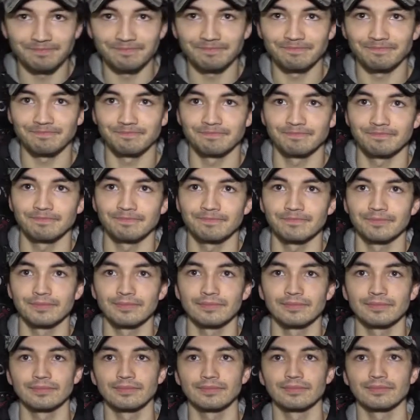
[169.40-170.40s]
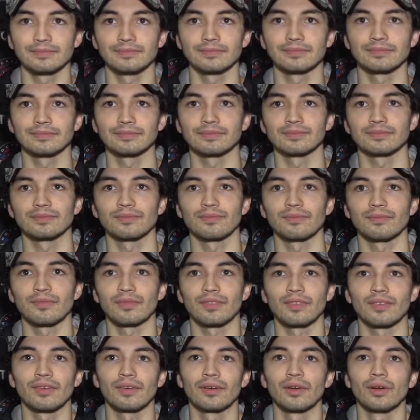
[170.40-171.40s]

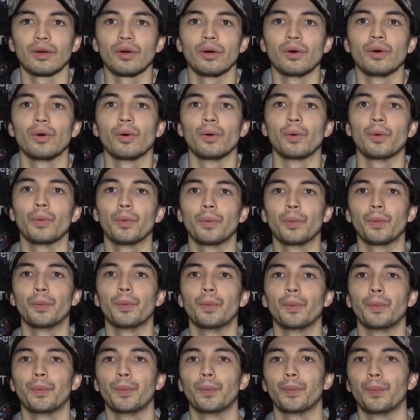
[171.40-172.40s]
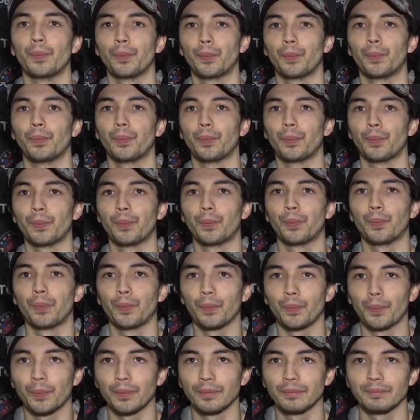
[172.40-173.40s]

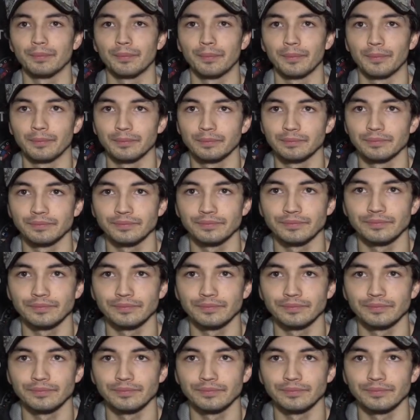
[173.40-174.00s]
[no speech]